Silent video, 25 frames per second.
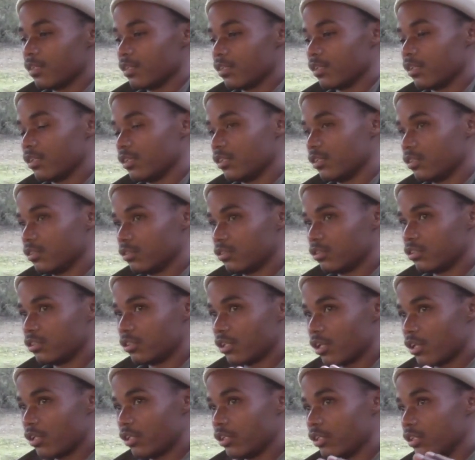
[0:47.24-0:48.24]
They
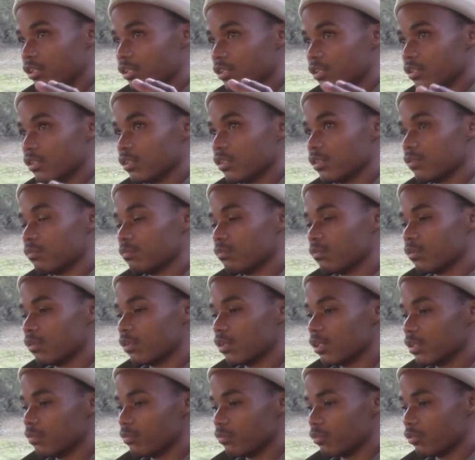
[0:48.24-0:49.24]
standing in the
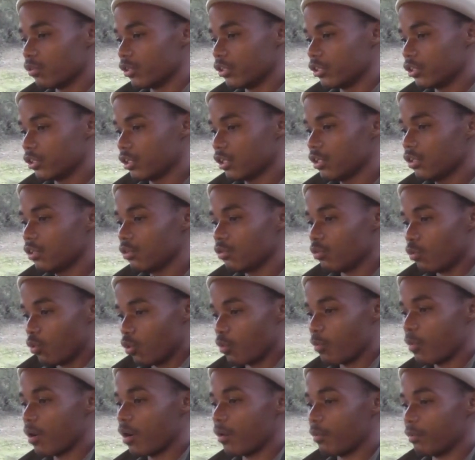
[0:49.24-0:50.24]
early morning sun to
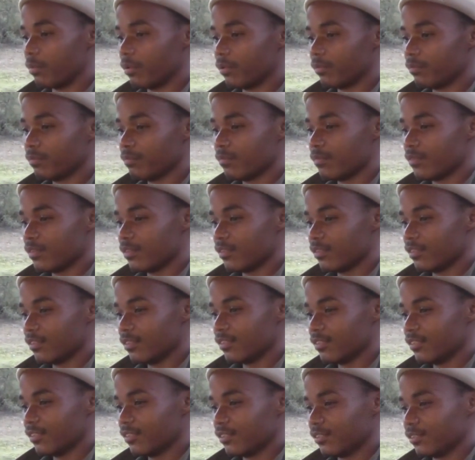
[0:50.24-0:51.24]
warm up.
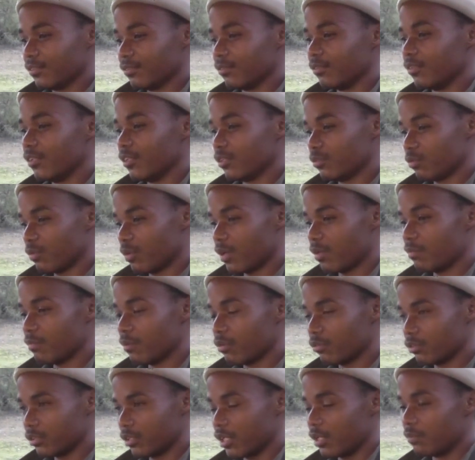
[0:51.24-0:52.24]
So that's why
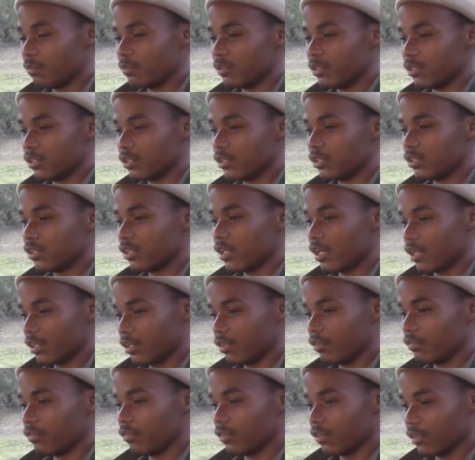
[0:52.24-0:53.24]
most game is
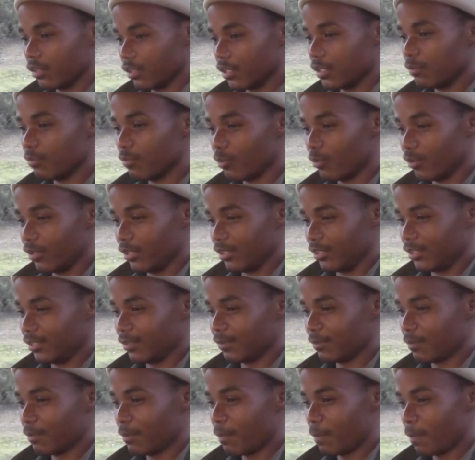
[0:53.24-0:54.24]
active early
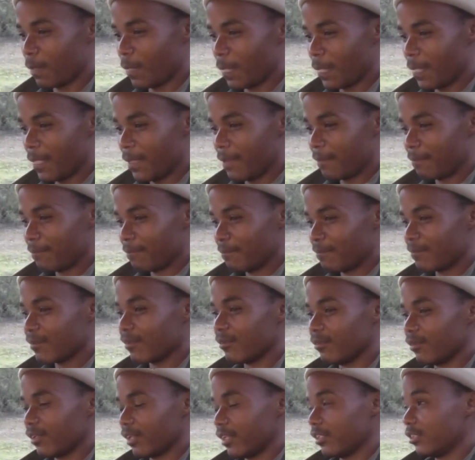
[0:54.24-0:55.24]
mornings.
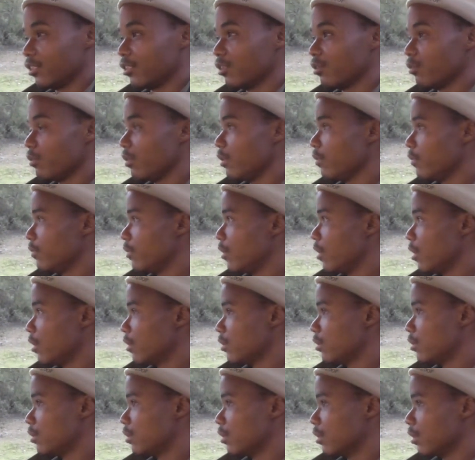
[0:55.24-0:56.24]
Okay, so if
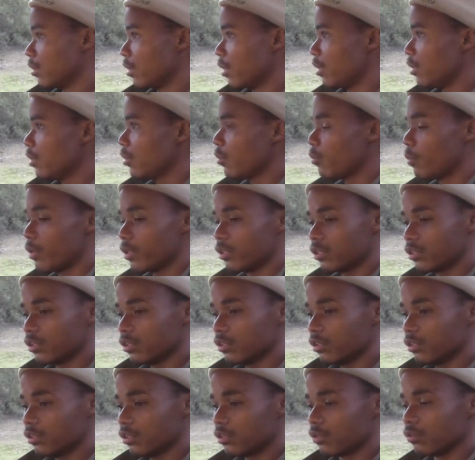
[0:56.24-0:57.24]
there's any
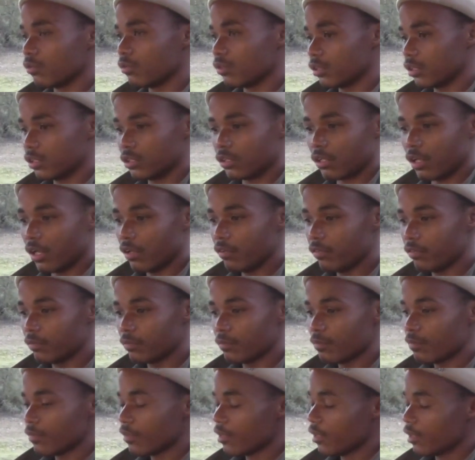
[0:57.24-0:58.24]
questions on the drive,
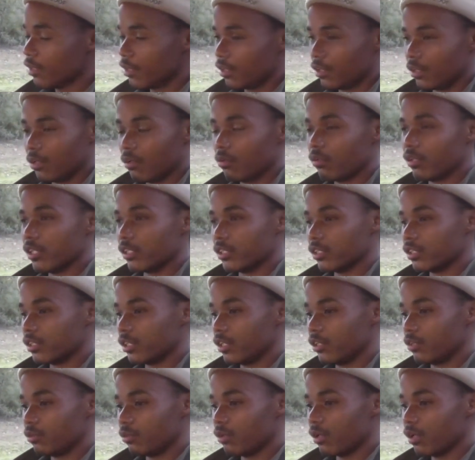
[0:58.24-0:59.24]
don't
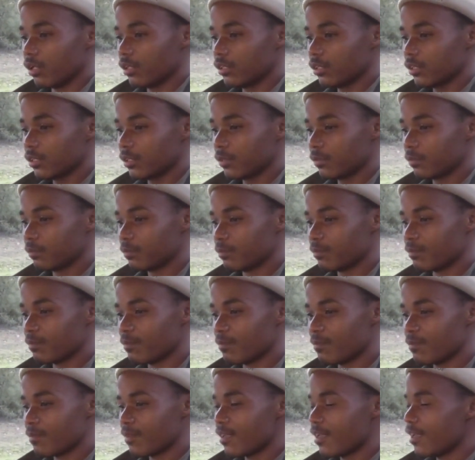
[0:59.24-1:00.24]
hesitate to ask,
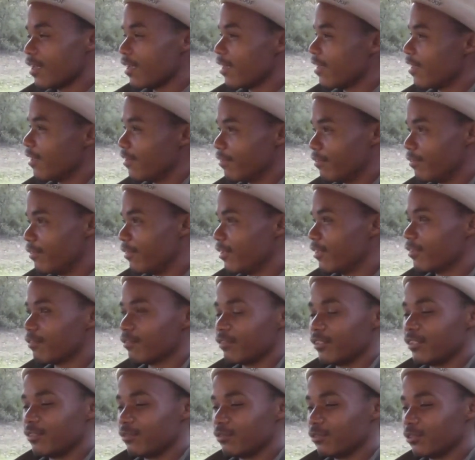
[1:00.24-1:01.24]
and feel
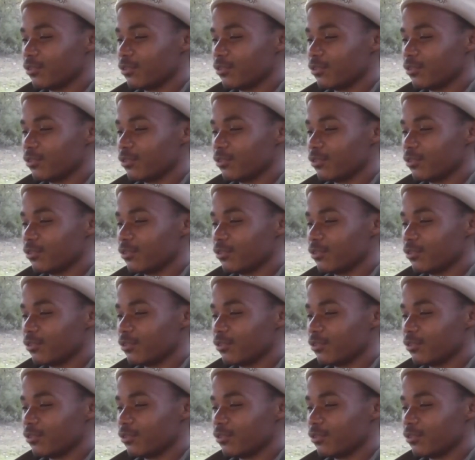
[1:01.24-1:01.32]
free to